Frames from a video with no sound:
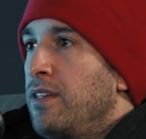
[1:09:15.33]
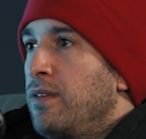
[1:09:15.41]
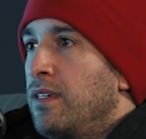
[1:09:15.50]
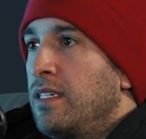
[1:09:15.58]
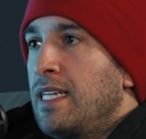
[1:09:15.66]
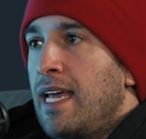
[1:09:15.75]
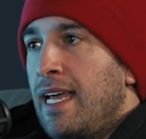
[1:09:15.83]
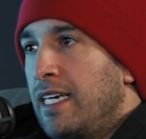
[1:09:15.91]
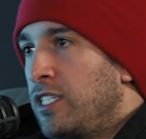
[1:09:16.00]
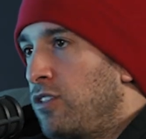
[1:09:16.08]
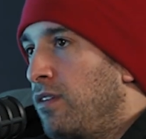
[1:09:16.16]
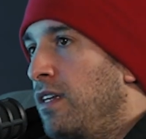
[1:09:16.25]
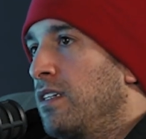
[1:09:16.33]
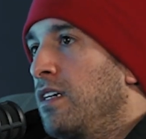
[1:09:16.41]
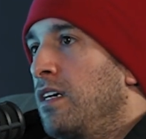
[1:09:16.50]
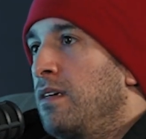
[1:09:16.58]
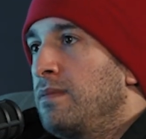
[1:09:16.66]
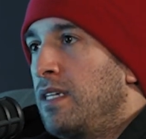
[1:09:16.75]
You could 10x your
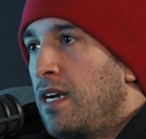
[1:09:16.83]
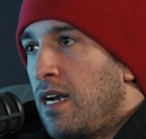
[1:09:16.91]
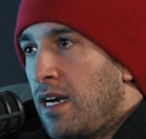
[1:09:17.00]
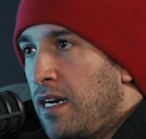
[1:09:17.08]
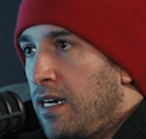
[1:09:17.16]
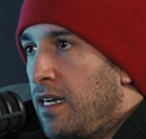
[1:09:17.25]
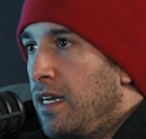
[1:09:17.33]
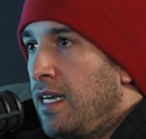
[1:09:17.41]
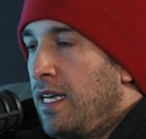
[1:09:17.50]
income. Da da da.